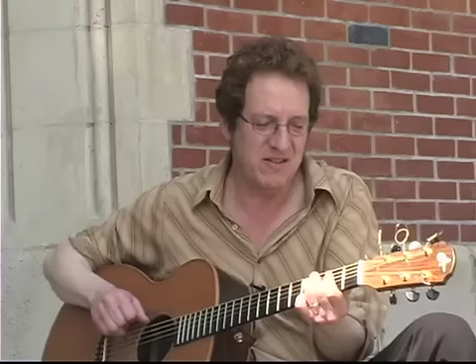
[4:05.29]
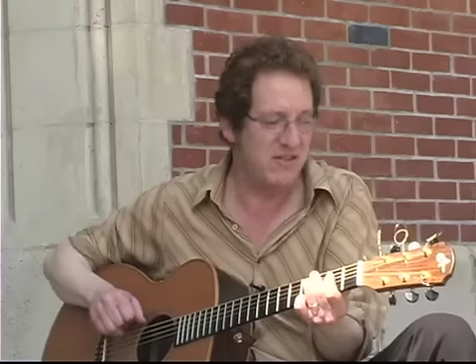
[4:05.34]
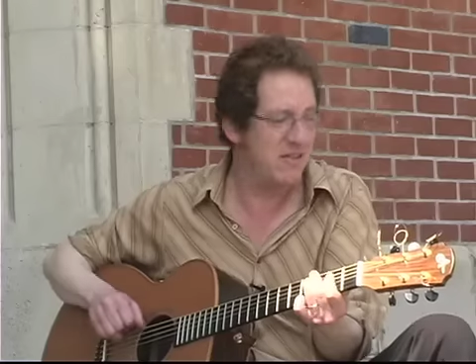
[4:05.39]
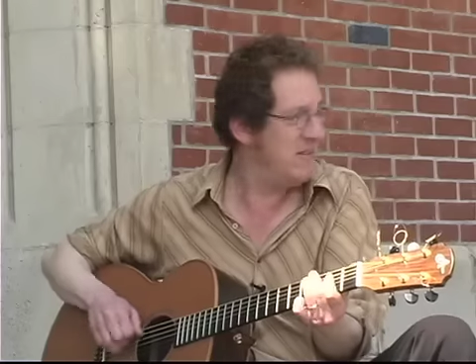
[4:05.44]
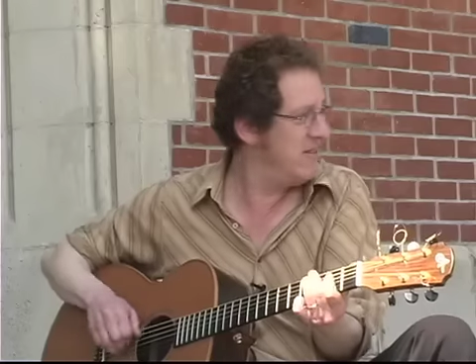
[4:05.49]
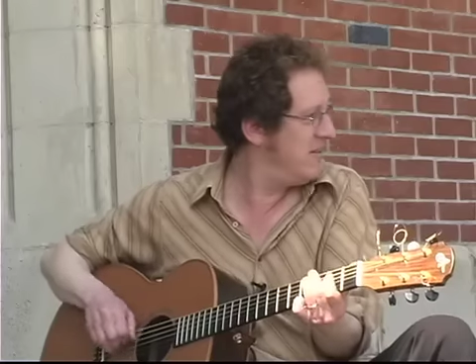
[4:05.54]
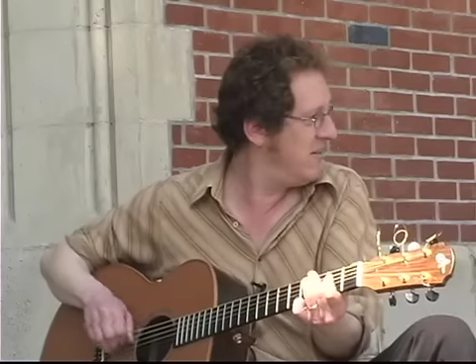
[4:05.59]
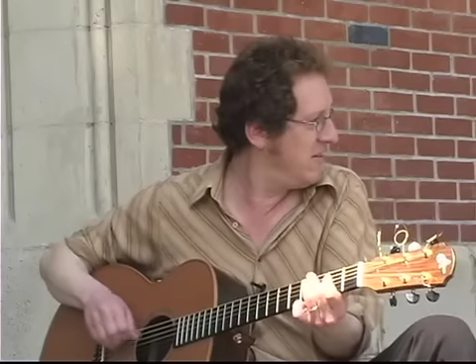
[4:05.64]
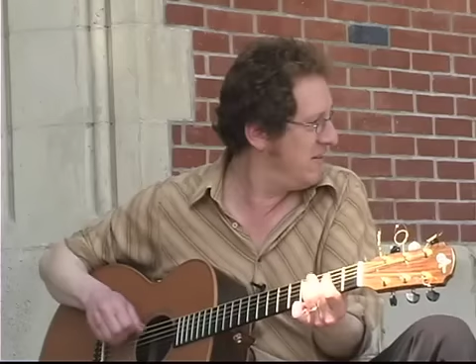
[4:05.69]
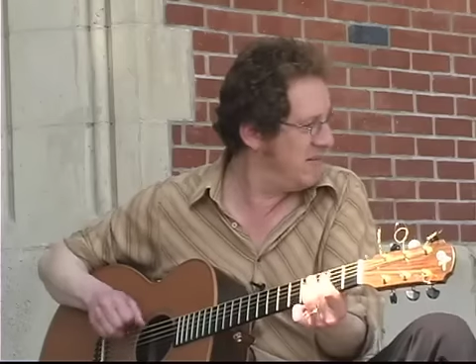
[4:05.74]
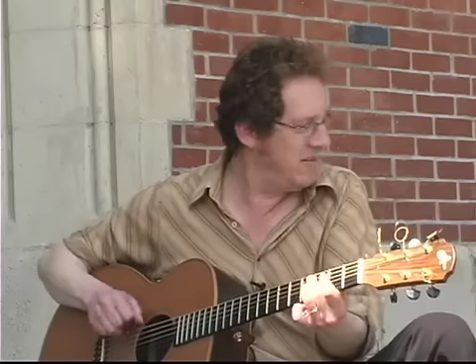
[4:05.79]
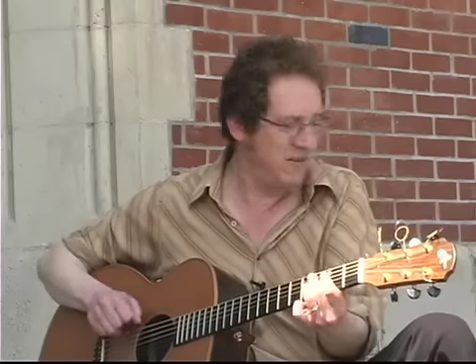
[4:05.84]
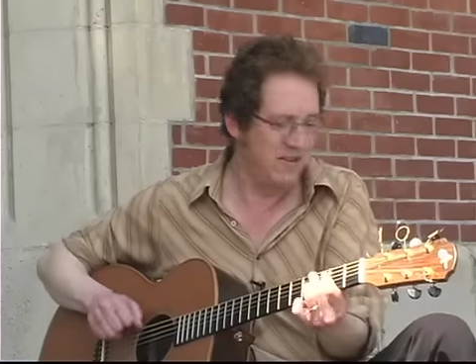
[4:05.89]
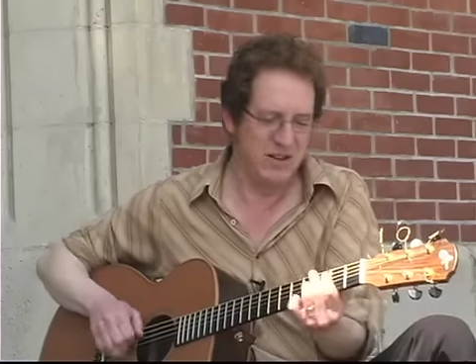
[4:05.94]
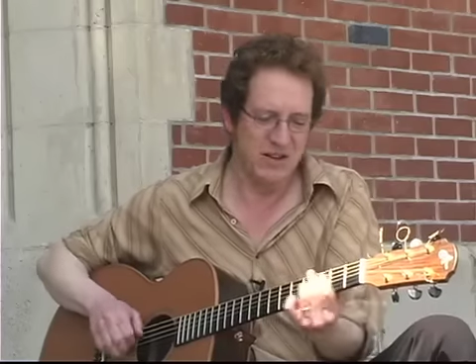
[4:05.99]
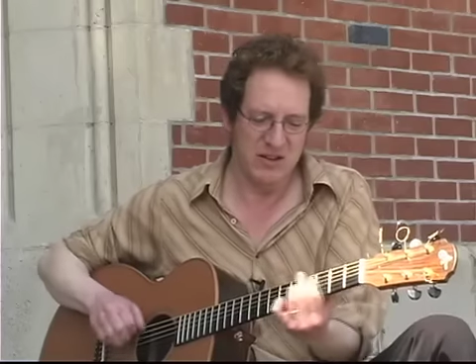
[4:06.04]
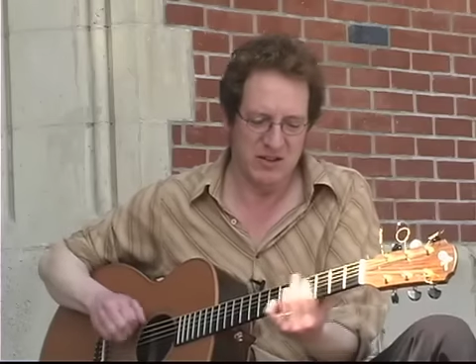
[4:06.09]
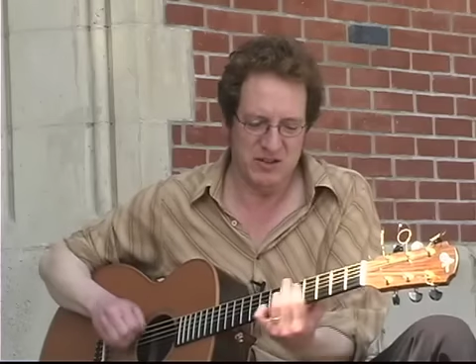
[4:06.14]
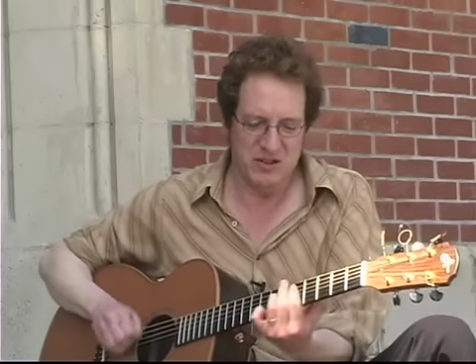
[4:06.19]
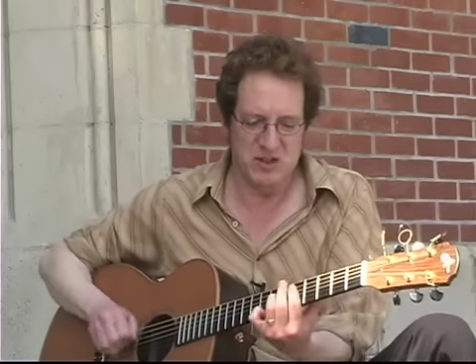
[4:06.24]

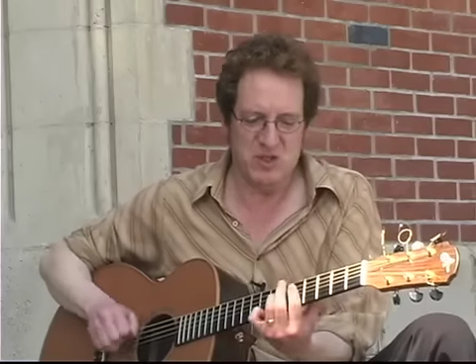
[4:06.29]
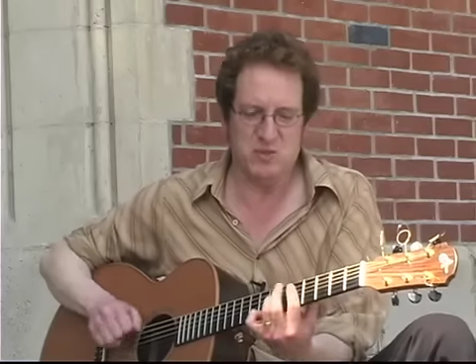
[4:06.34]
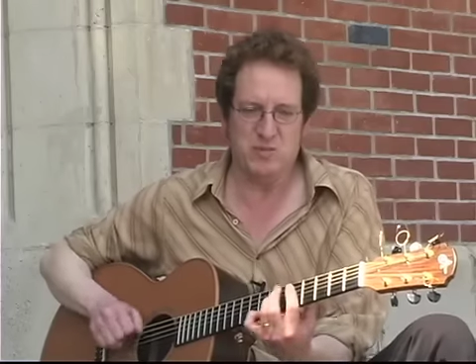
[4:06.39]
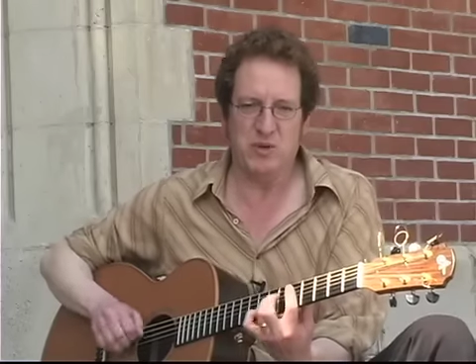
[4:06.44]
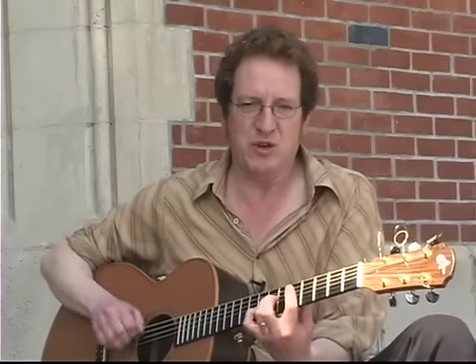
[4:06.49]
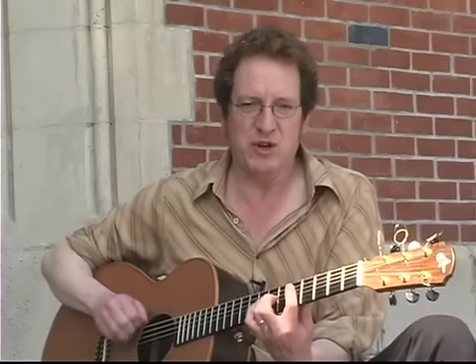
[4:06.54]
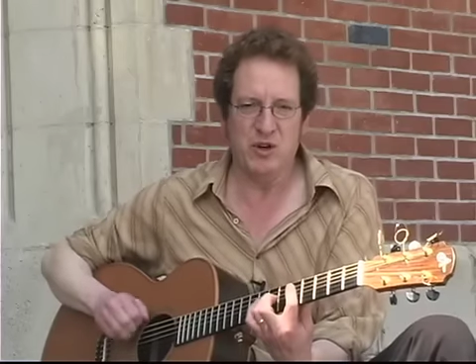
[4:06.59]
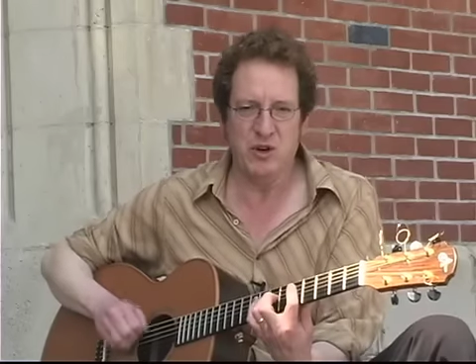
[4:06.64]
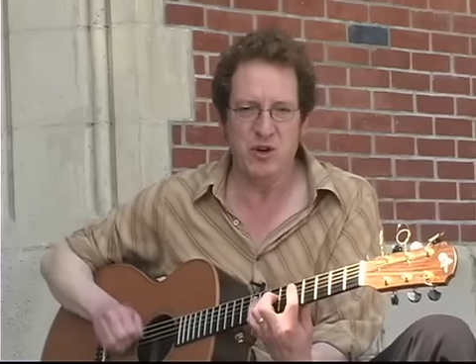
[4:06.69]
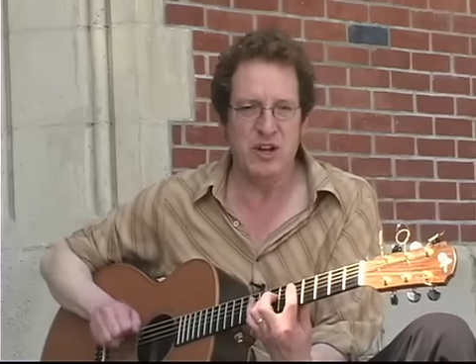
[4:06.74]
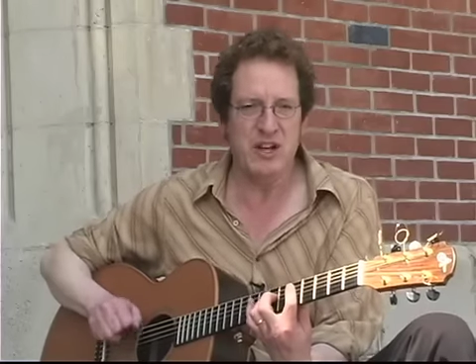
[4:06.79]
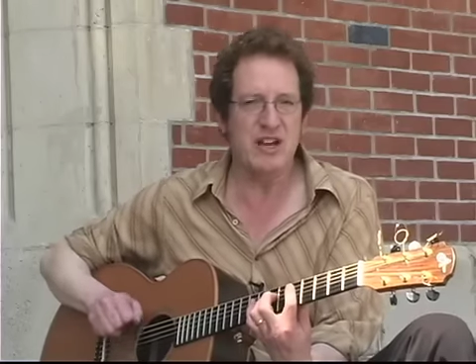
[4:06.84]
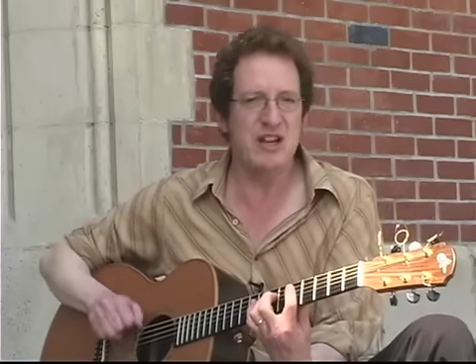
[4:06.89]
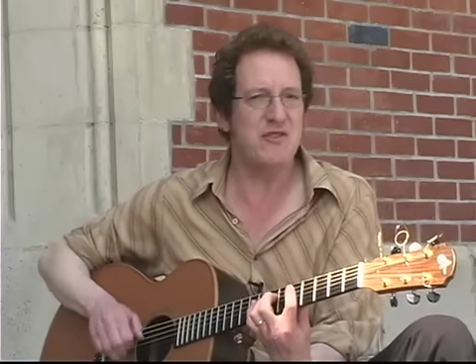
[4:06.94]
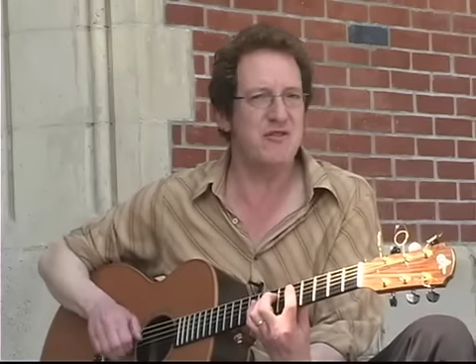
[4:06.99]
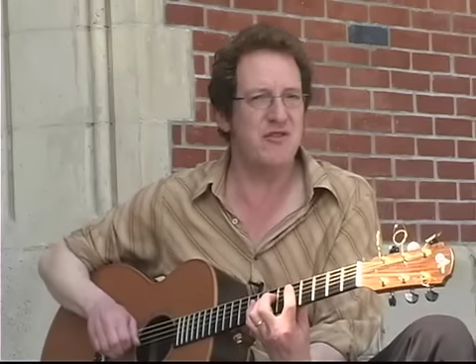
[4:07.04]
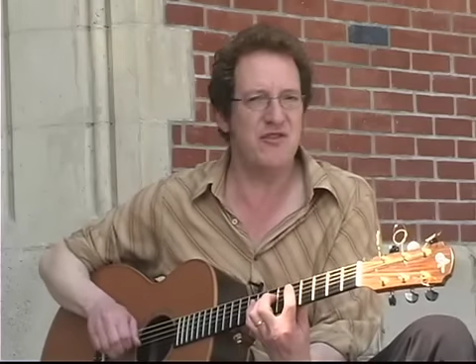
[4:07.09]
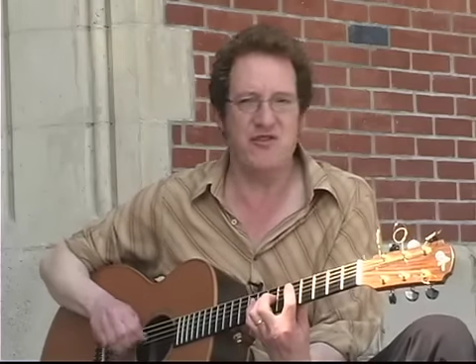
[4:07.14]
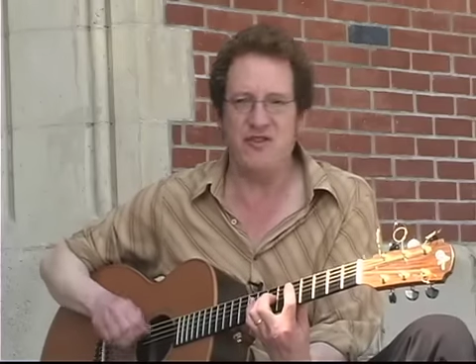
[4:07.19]
the spirit